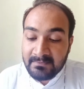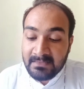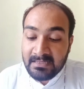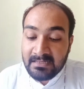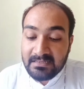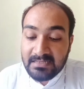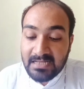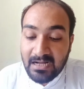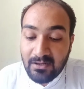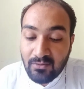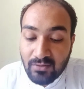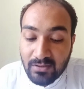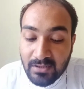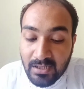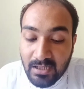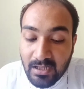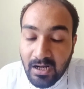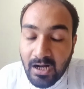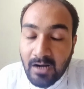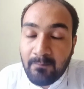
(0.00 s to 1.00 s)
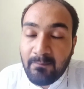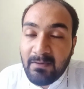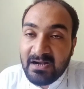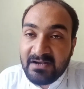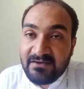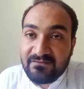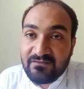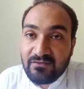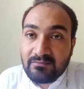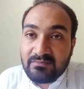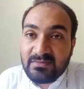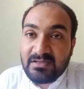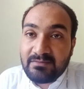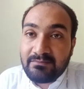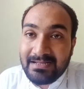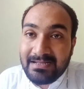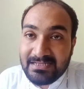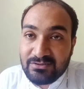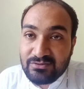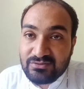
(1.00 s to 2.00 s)
now apart from the
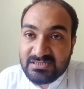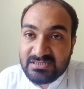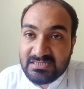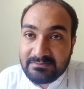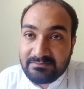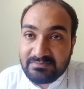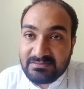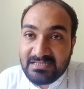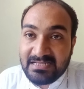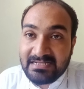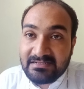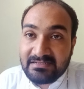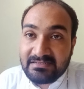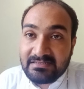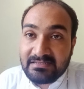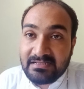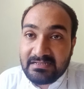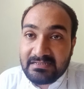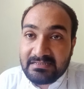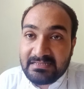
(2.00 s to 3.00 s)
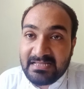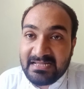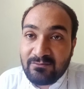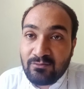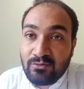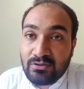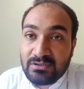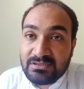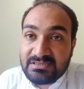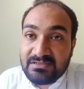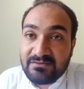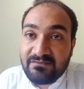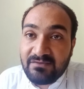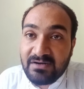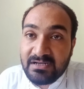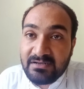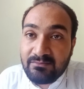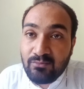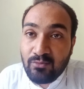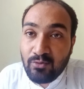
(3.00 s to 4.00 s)
manuscript, there was
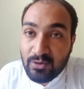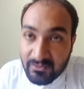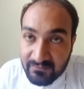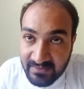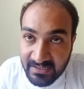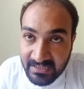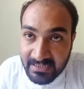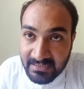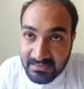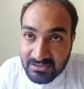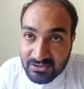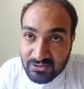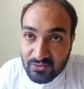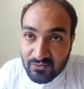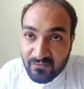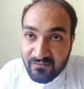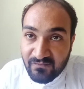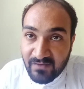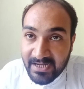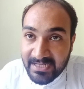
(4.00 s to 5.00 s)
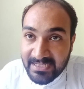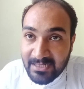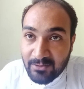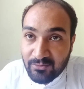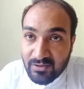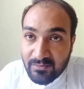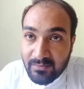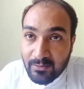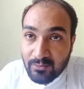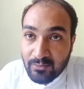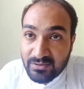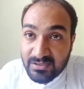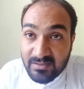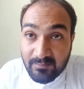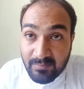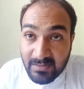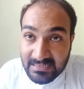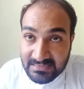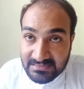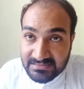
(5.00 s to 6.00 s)
one more way to find out about the
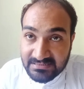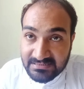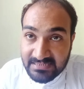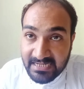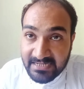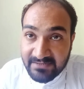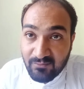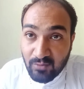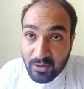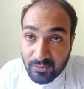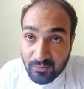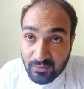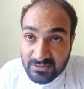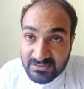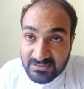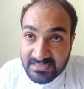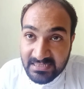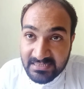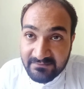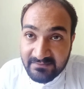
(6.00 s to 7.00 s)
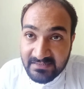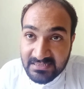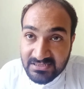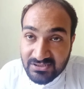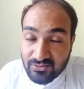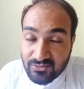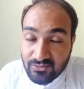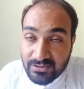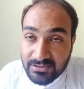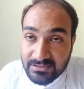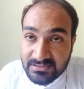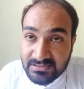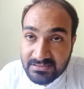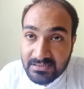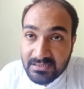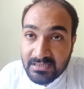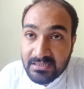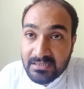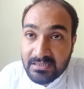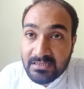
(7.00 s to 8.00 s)
past. And what was that way, students?
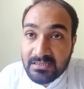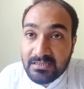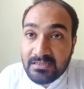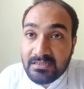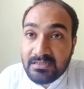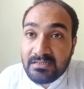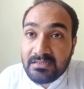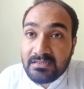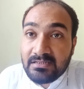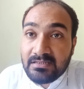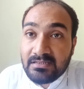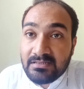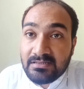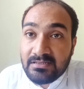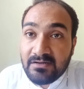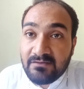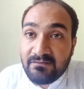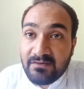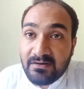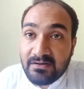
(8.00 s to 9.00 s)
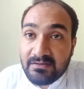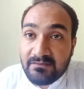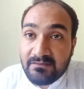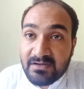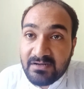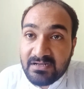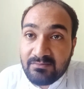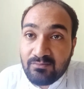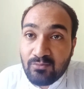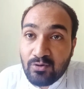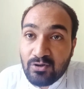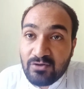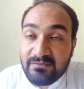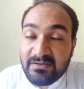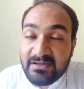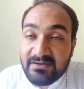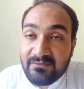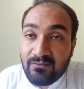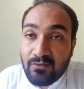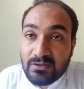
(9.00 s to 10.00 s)
The one more
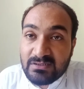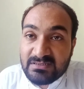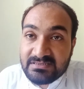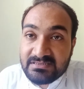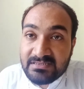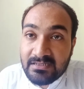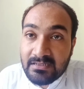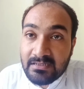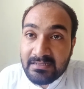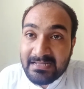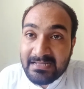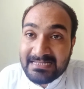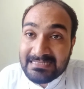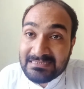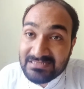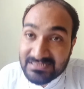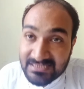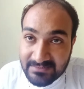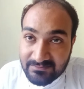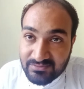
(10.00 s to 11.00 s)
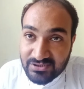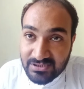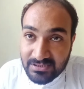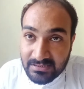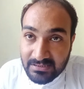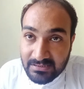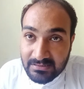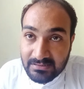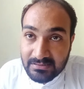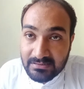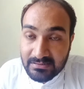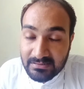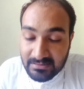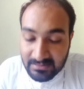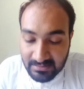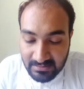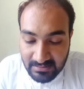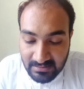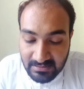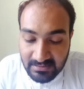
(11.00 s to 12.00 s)
way was the inscription.
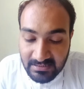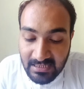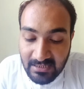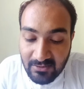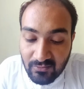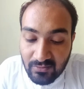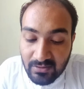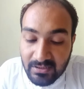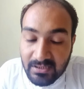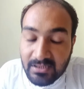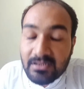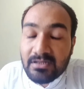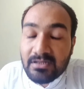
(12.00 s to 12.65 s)
Now